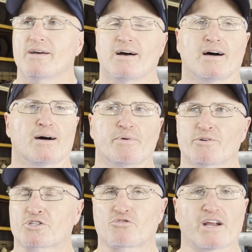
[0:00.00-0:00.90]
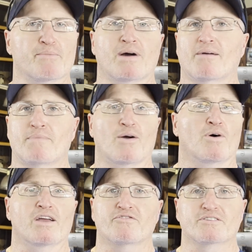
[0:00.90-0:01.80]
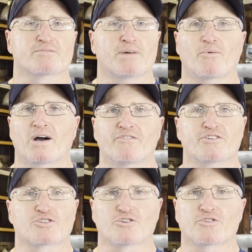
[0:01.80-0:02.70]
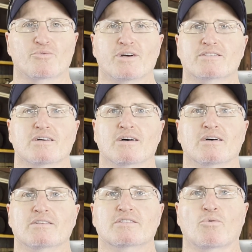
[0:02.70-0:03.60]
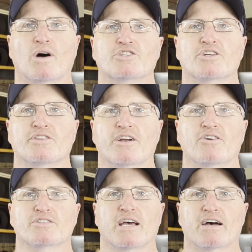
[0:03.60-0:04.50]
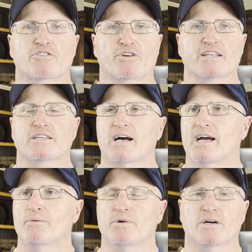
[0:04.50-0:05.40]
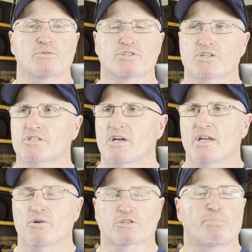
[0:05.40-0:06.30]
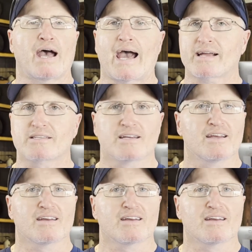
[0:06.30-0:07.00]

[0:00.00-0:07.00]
It was great. My wife and children went to watch it there to have a great time. It was packed.